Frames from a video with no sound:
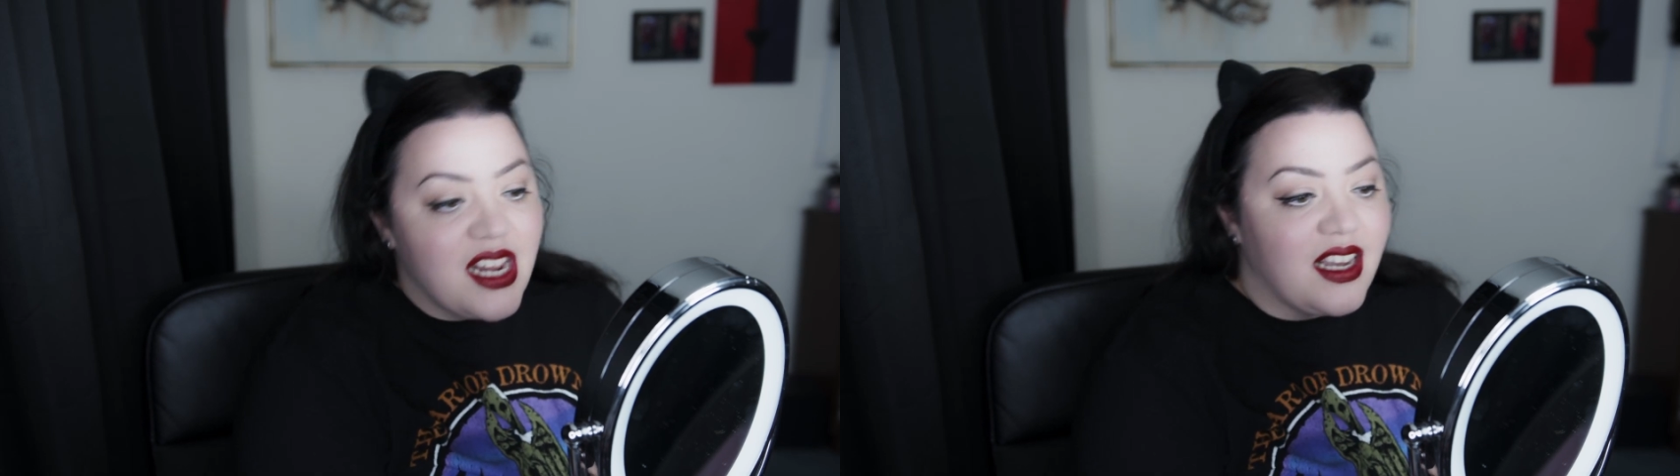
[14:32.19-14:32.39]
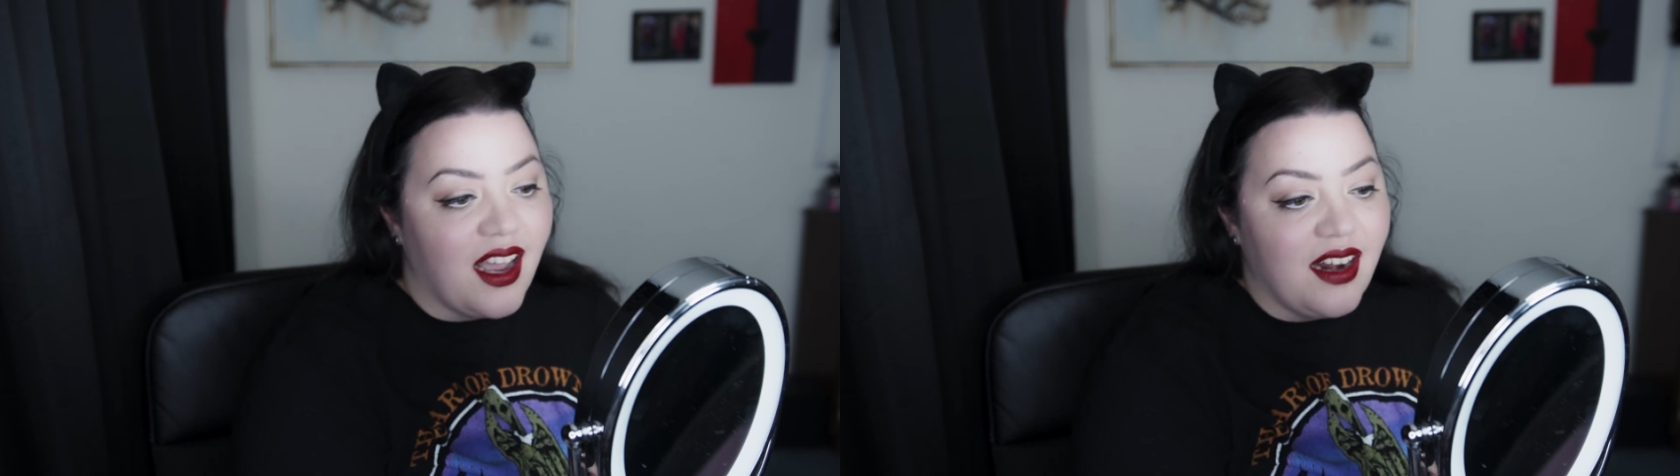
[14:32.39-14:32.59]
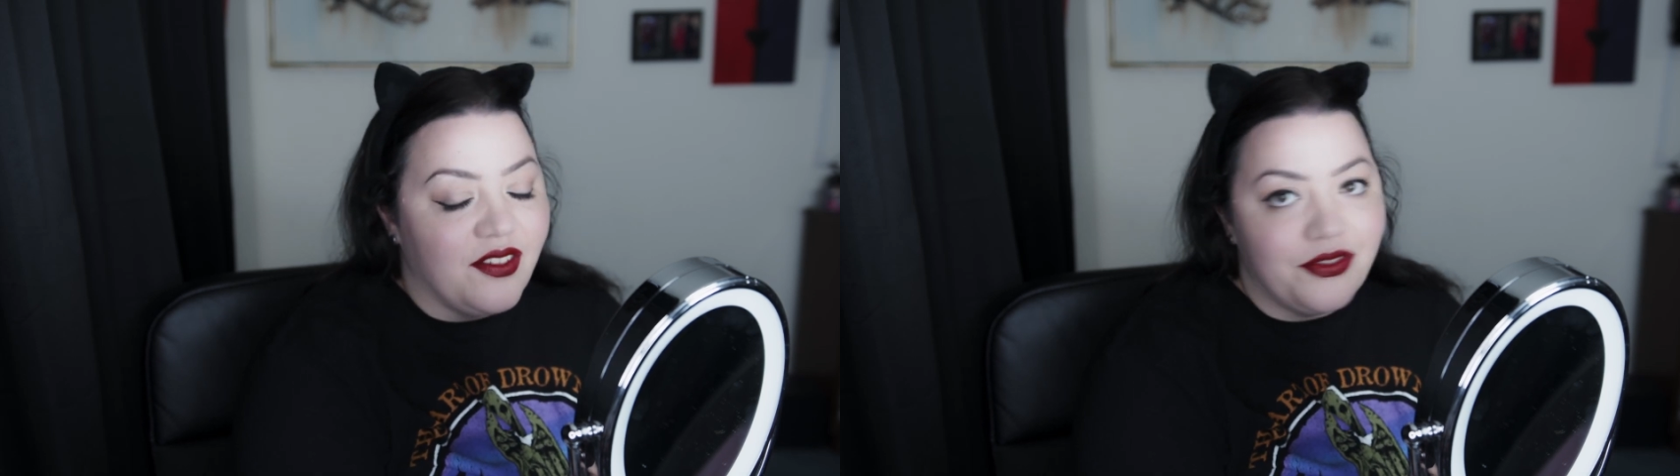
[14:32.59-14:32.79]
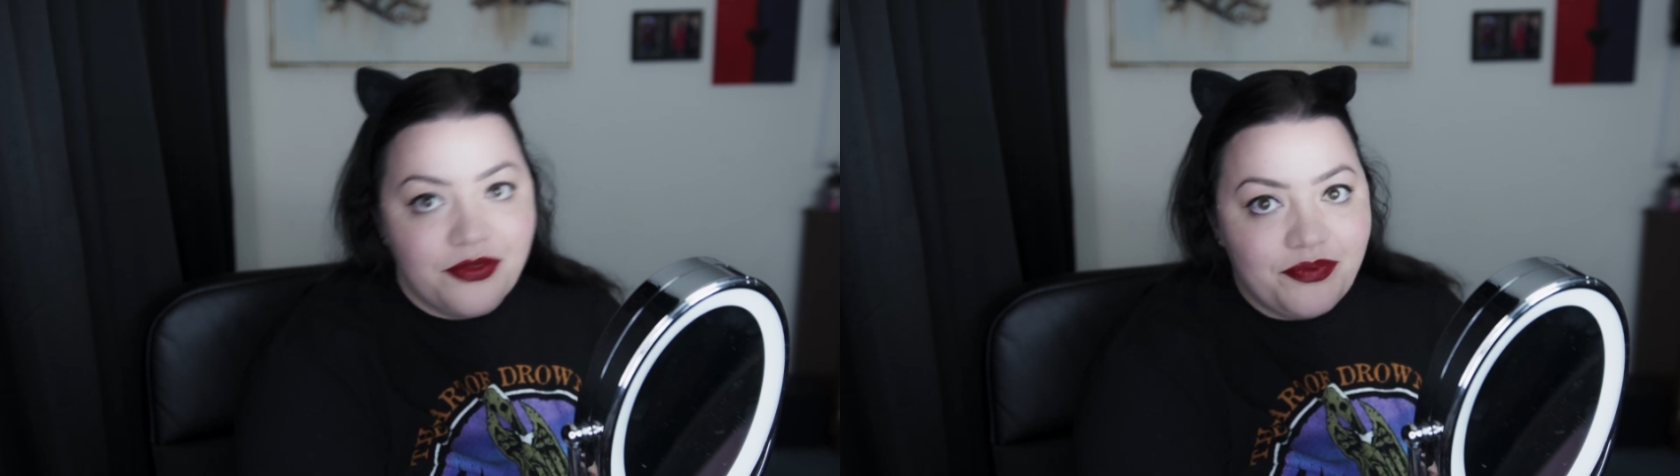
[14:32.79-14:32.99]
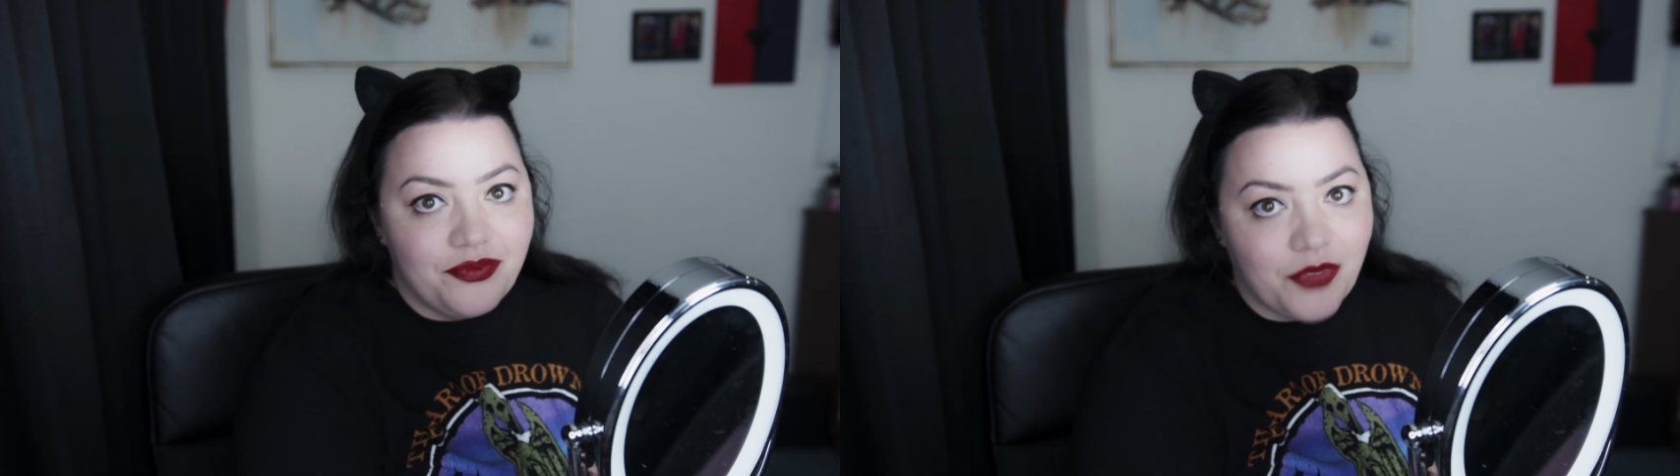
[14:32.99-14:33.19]
kind of
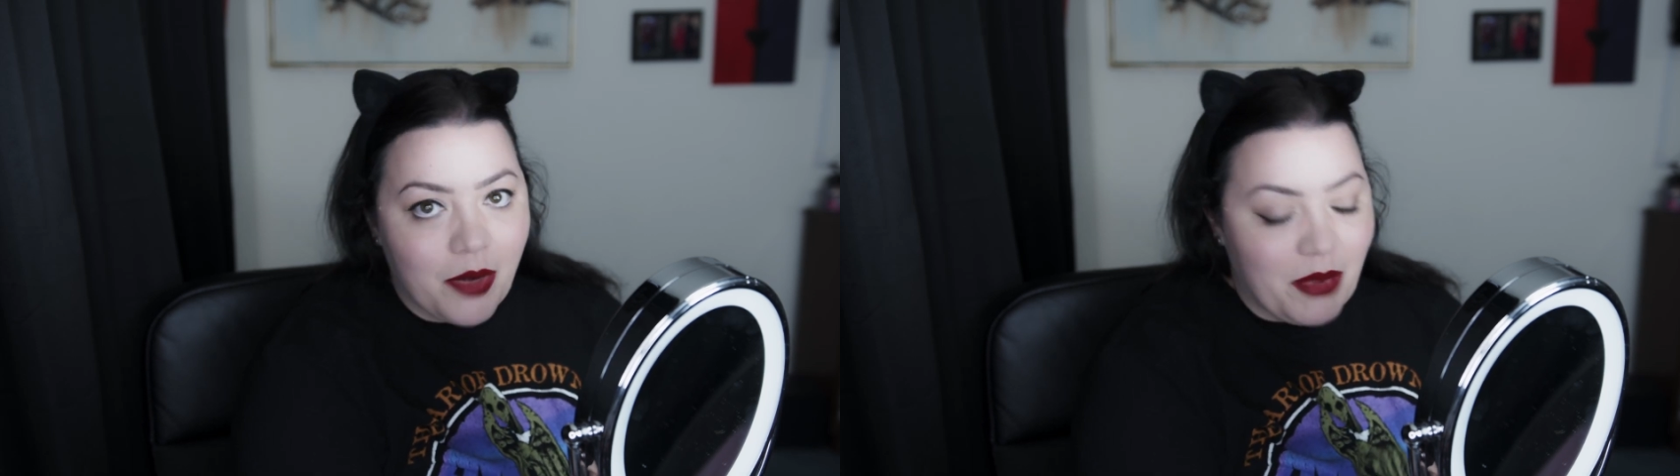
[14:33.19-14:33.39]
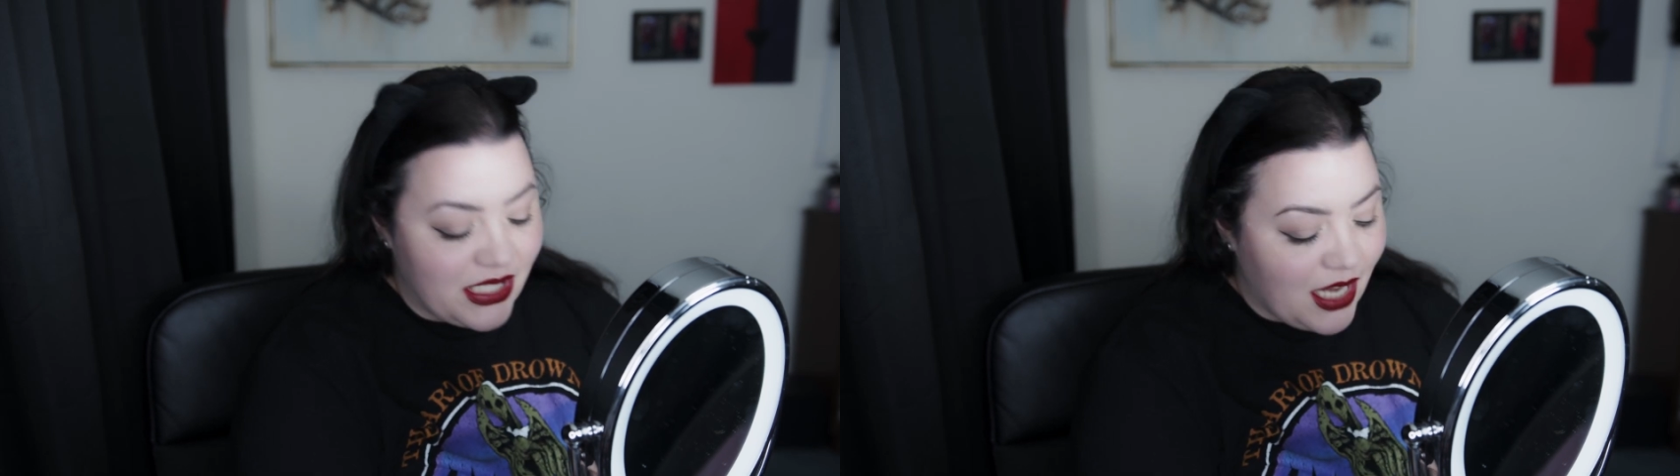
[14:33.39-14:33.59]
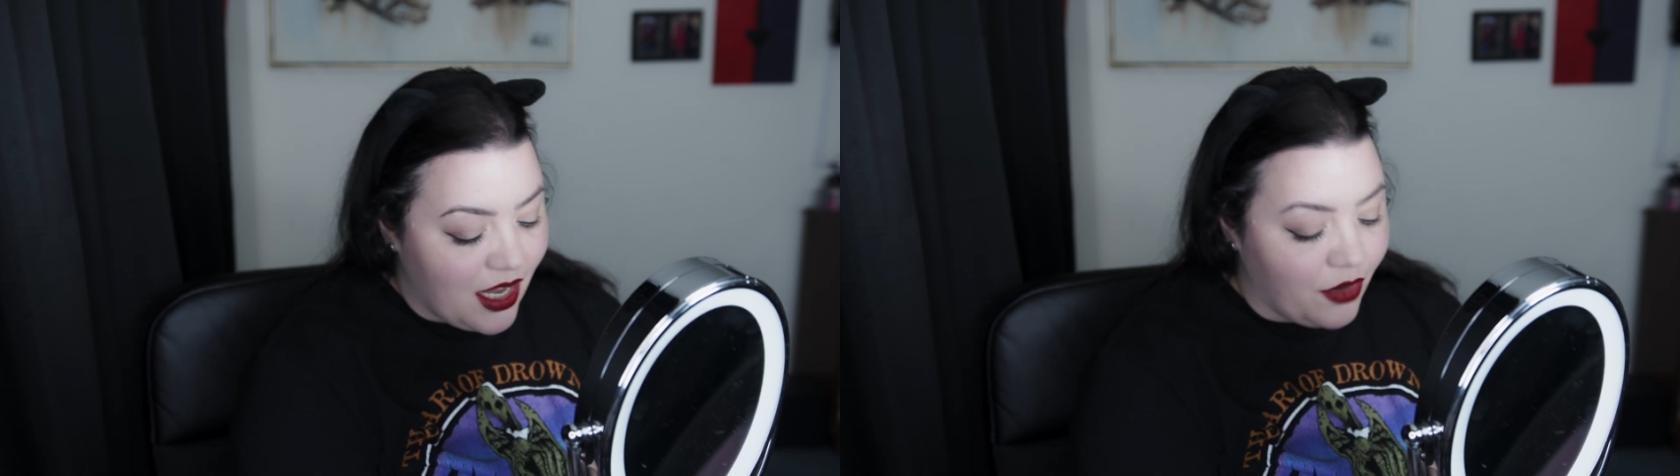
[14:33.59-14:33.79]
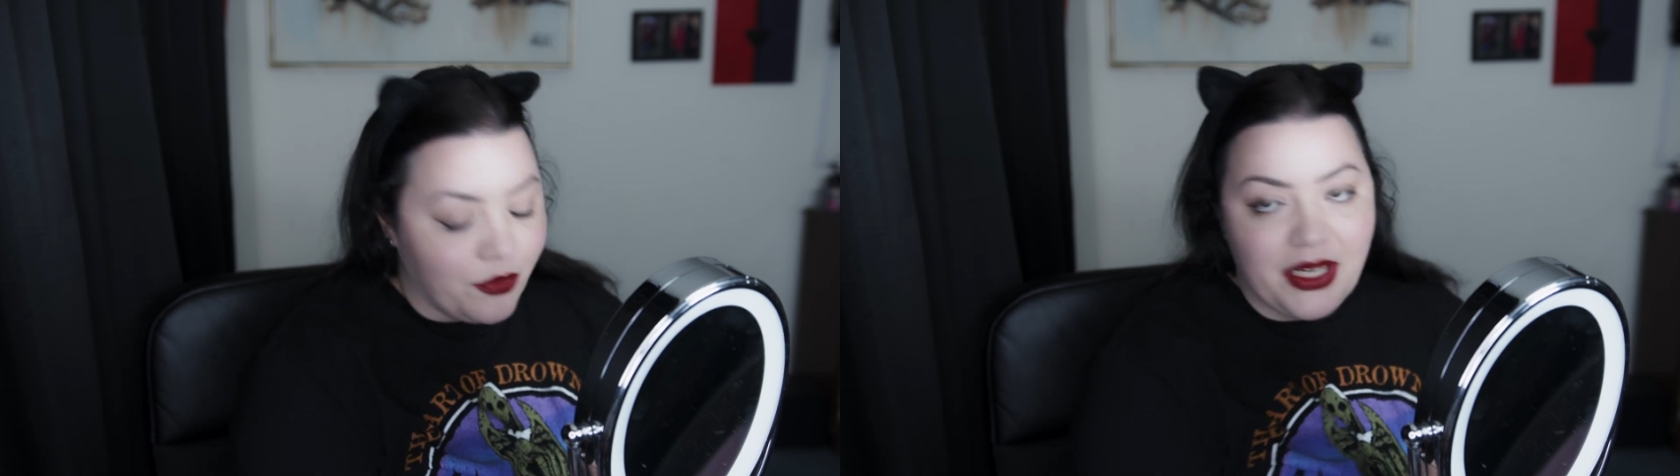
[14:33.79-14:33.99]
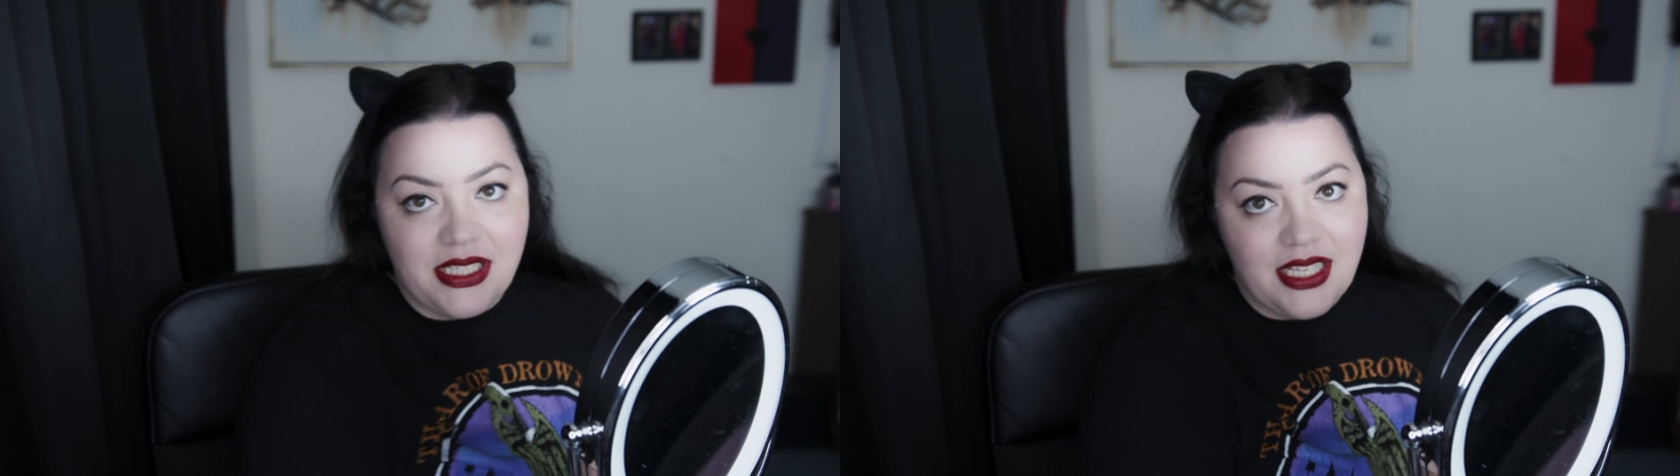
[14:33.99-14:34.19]
run my tongue over
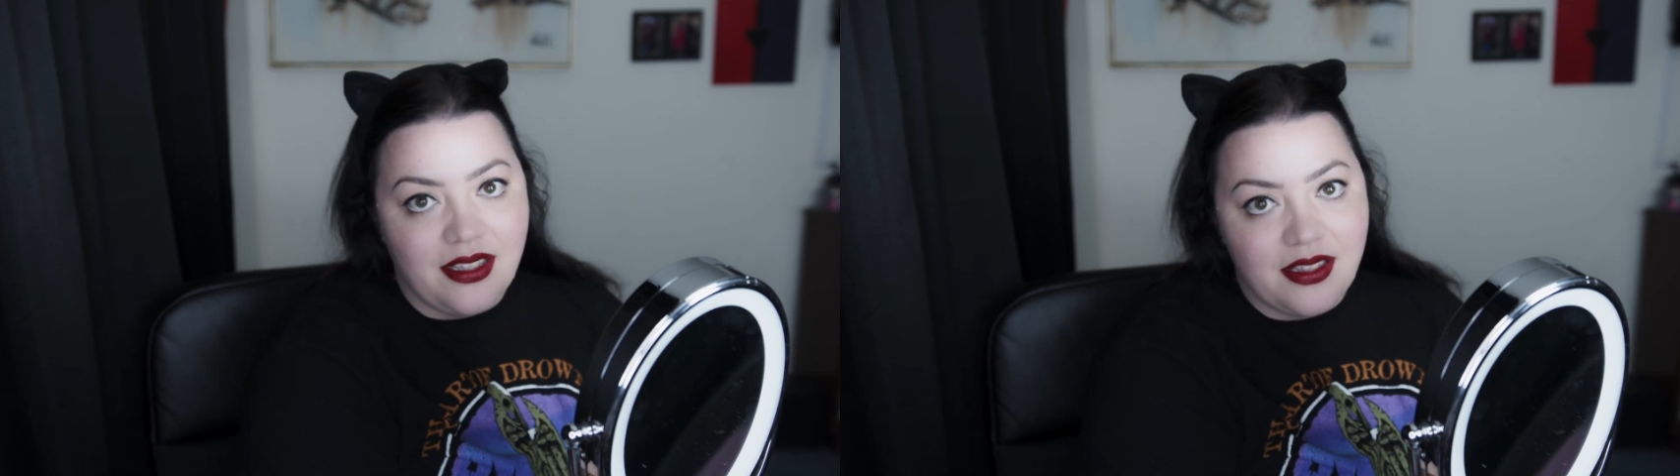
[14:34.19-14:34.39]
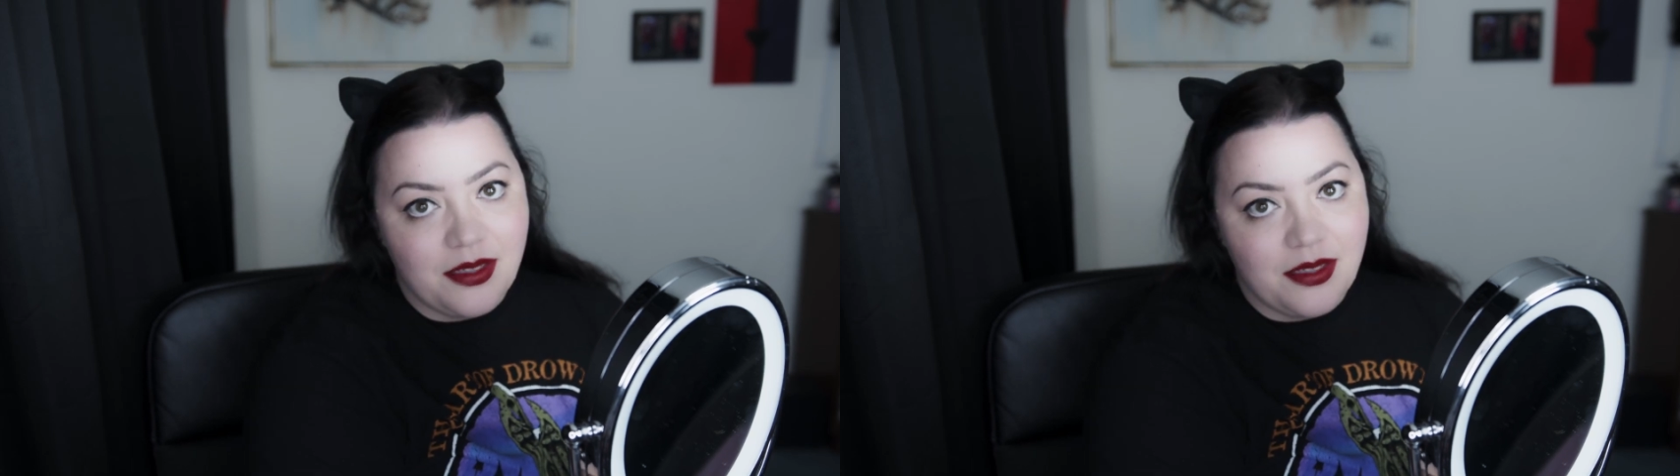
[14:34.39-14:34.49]
my teeth